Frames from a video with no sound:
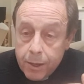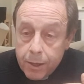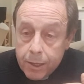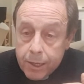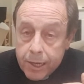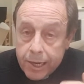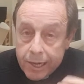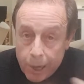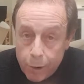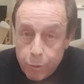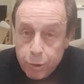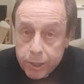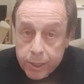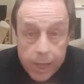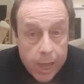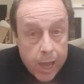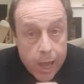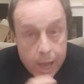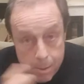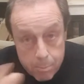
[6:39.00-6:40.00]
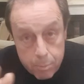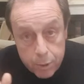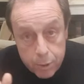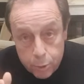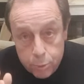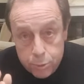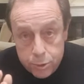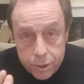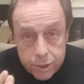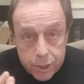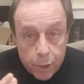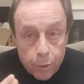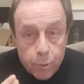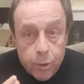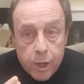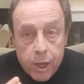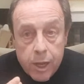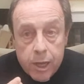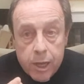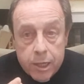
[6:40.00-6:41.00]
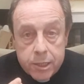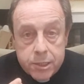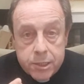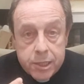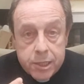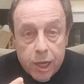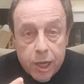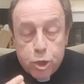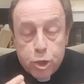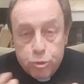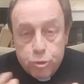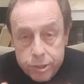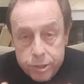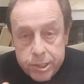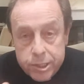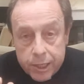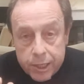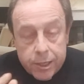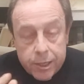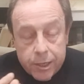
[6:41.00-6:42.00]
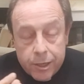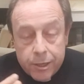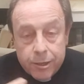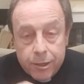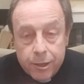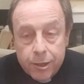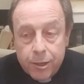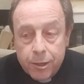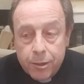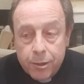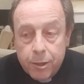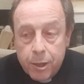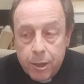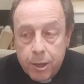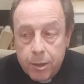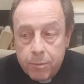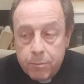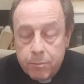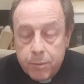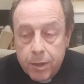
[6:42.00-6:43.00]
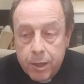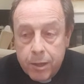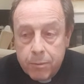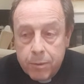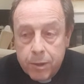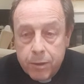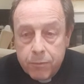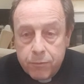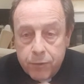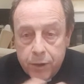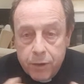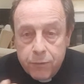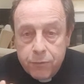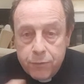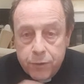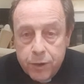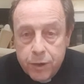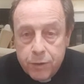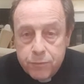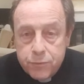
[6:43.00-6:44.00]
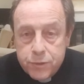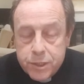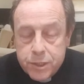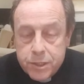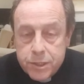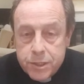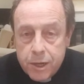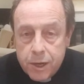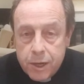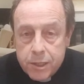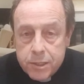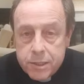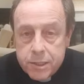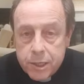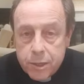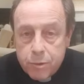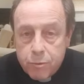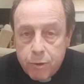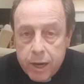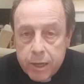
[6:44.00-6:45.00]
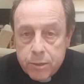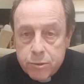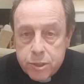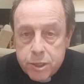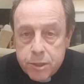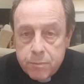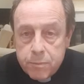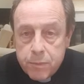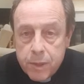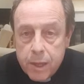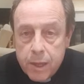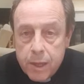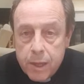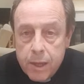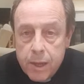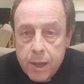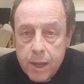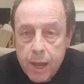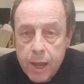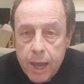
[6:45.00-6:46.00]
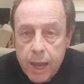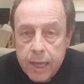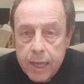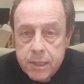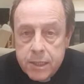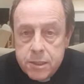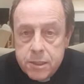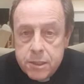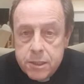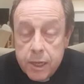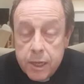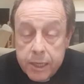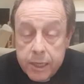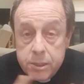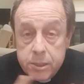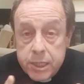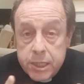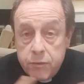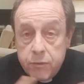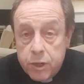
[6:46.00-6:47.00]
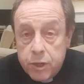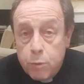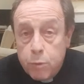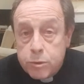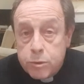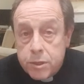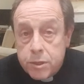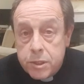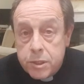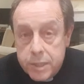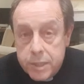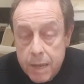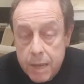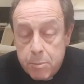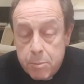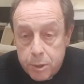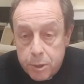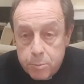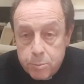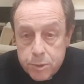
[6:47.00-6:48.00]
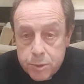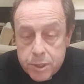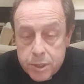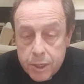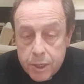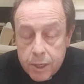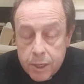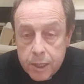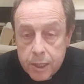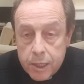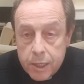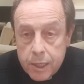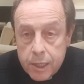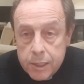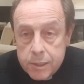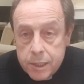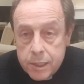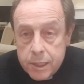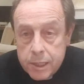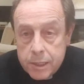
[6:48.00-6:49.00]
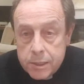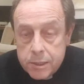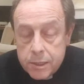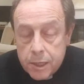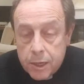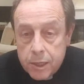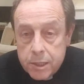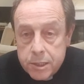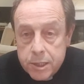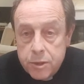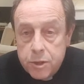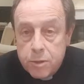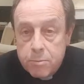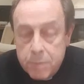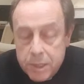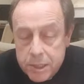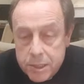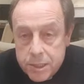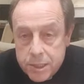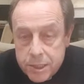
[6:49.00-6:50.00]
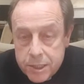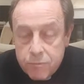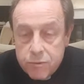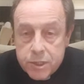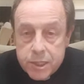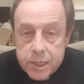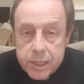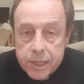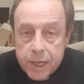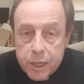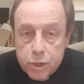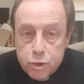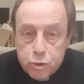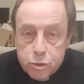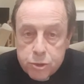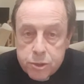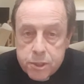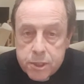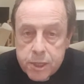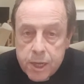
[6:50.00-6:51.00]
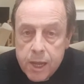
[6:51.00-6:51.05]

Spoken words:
cleric, but also a critic of society around him. And he's even older than Debenhams. He died in the mid-1700s.